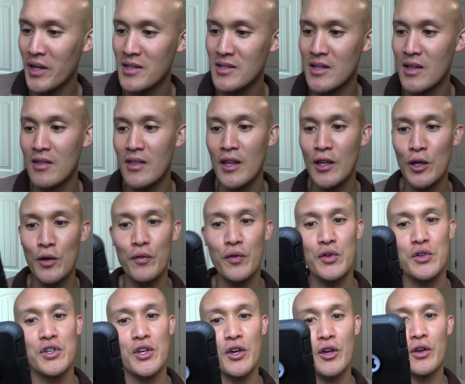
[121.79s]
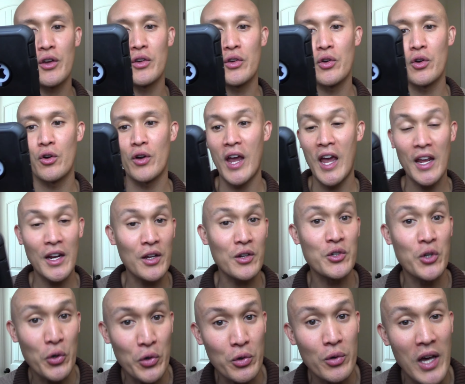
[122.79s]
I said, thank you for sharing your
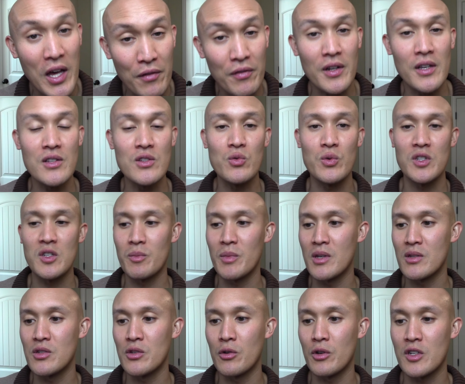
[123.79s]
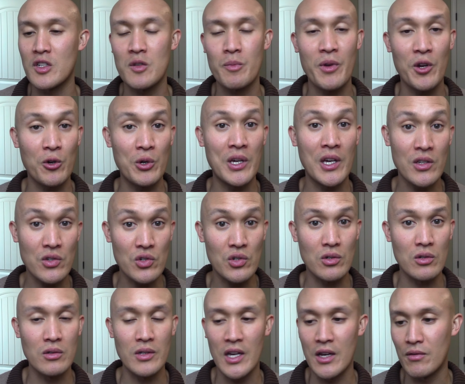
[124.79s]
anecdotal evidence, which means your
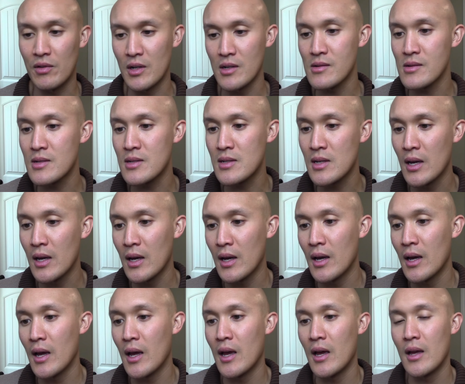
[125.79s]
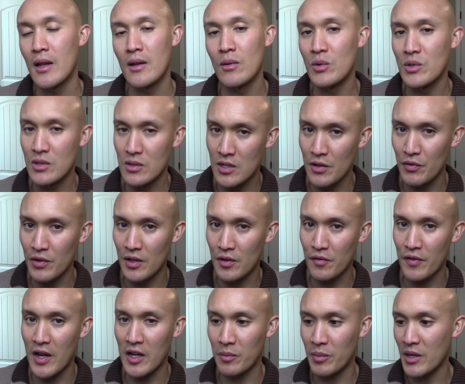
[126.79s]
experiential evidence, which is different than
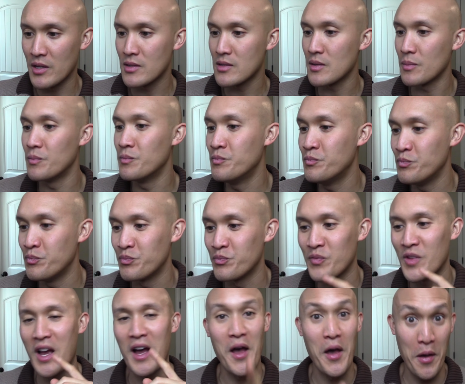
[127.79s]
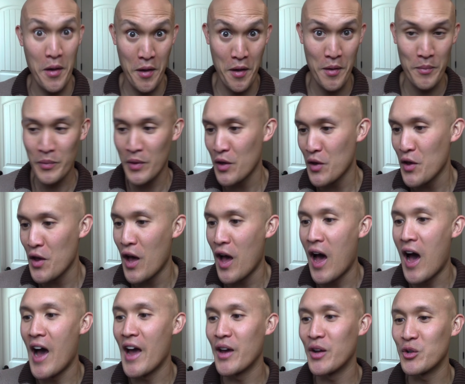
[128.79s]
fact-based. I
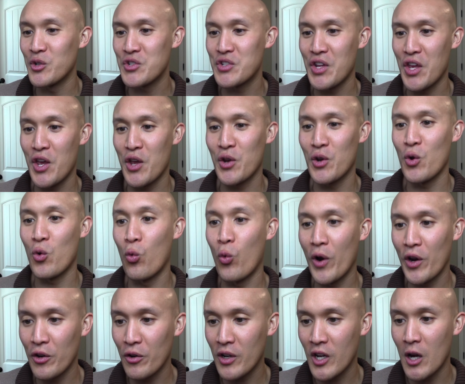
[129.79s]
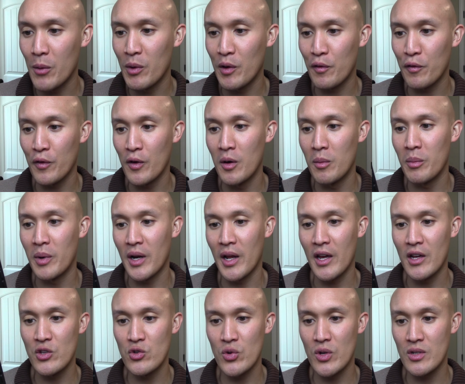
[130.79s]
understand where you're coming from, but
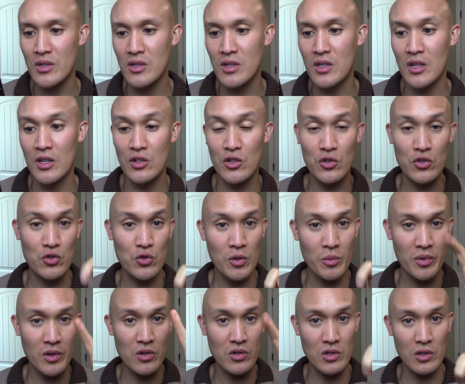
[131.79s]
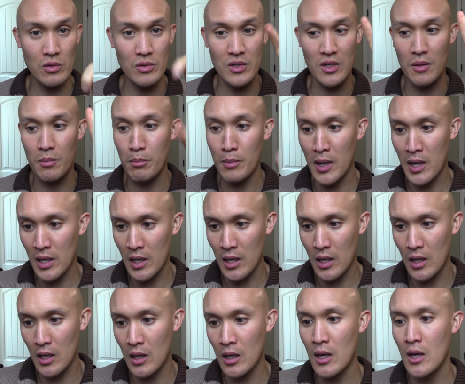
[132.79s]
I addressed the distributors losing
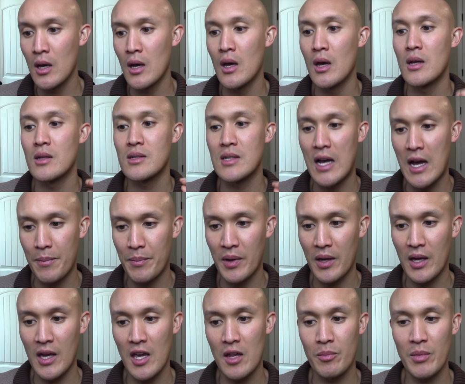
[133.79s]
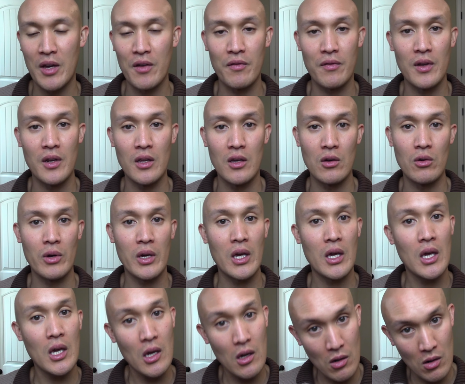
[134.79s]
money topic in my video
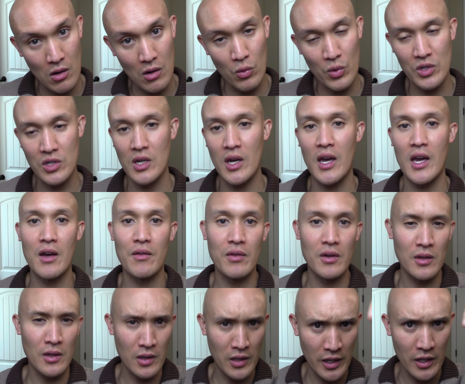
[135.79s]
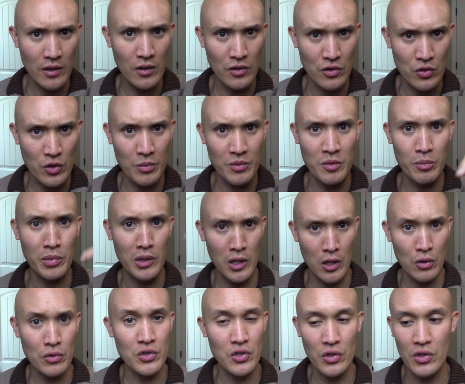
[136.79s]
here, which I have in the link in the description
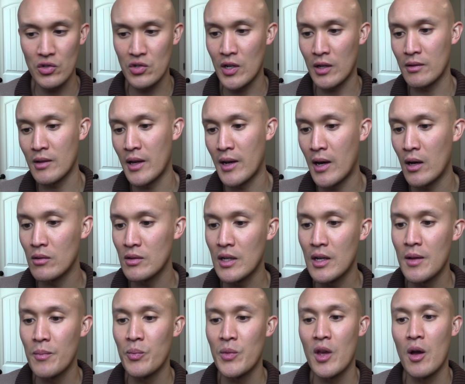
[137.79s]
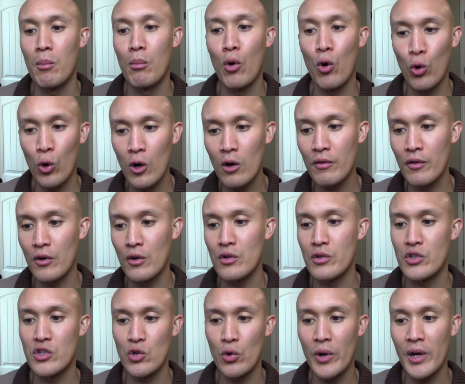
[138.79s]
below, so you can check that out. Moreover,
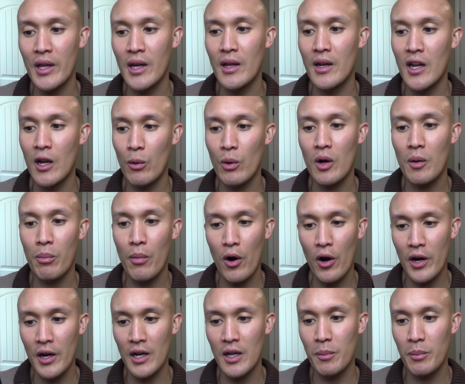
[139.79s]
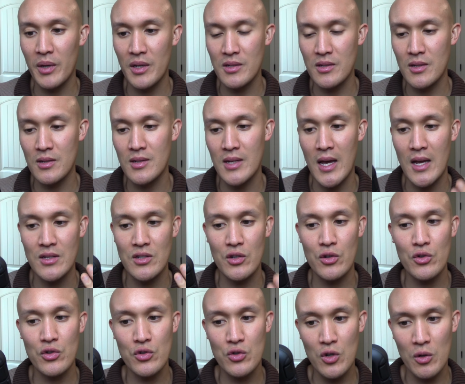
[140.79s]
joining a network marketing business as a
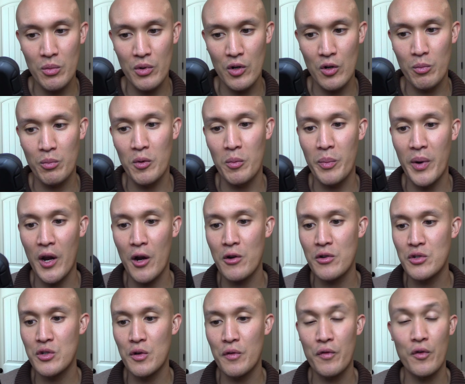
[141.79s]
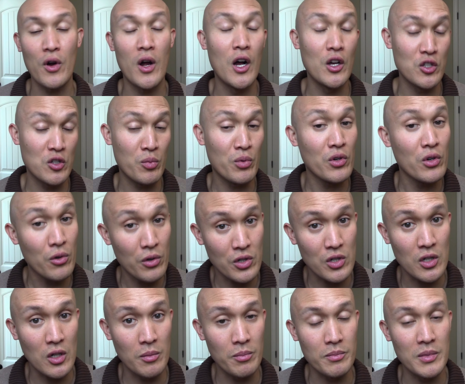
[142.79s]
distributor prepares you for
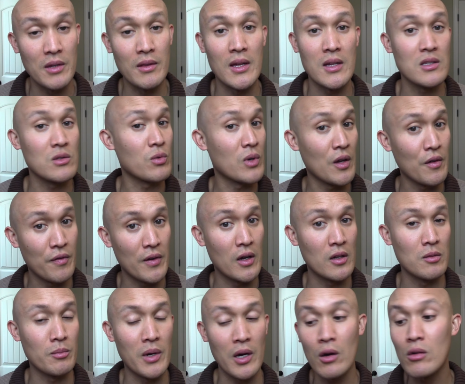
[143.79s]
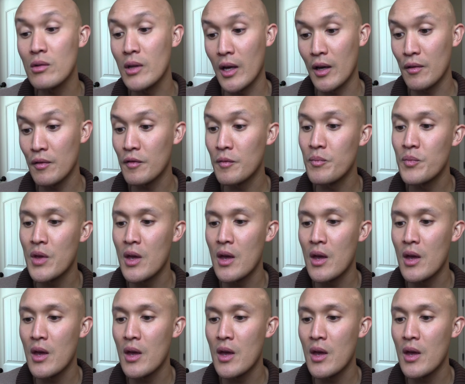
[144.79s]
entrepreneurship, and that's what I found in my own life.